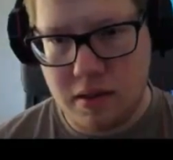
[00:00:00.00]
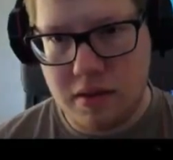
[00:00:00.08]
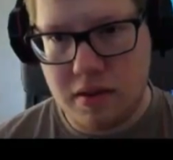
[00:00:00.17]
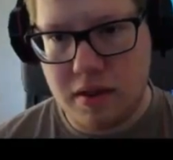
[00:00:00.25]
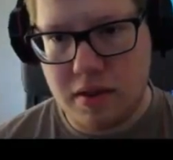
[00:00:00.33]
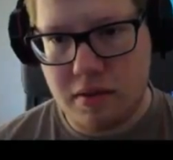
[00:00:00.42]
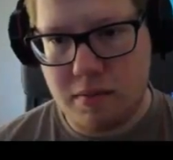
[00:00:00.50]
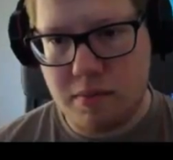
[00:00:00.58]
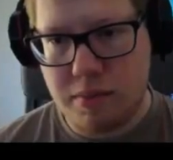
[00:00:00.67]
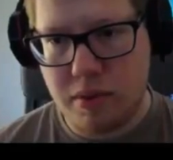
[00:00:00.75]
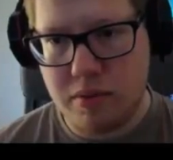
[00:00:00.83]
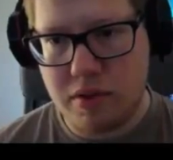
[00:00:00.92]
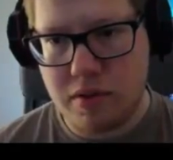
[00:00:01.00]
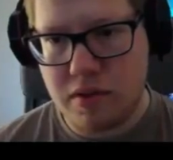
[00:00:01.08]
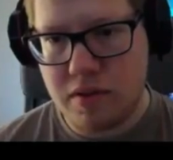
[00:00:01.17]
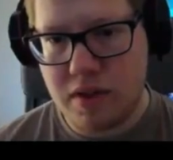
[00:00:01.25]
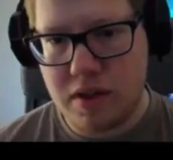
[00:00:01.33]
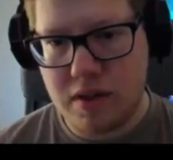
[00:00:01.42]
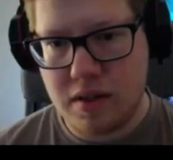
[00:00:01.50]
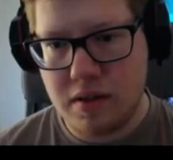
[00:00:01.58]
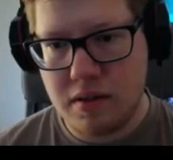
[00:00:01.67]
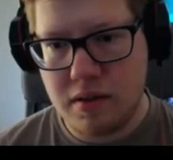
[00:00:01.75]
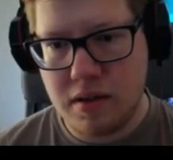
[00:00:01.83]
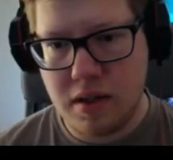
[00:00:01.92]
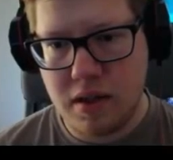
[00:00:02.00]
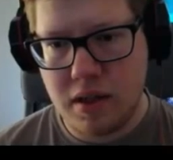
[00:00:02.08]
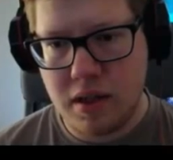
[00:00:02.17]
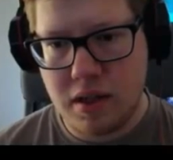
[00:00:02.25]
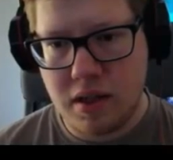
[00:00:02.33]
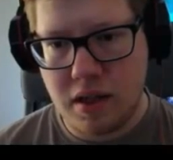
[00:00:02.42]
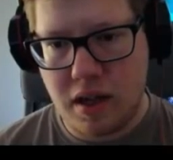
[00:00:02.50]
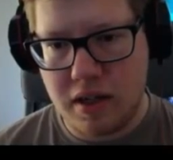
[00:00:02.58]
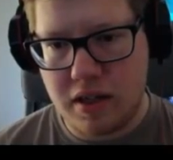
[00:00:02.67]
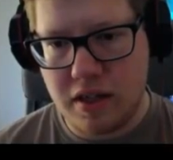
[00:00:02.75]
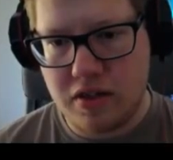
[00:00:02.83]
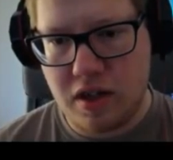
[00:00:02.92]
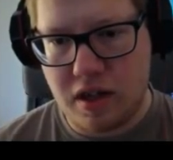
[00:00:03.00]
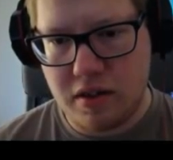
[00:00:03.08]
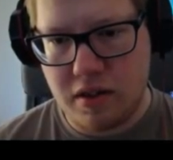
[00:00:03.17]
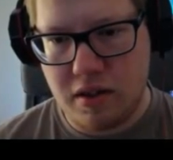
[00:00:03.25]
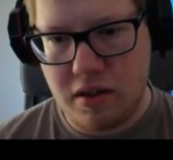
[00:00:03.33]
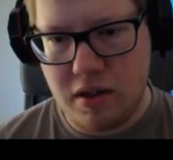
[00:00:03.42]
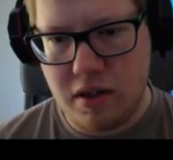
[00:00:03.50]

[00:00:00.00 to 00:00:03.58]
Is this some potion sphinx? I guess not.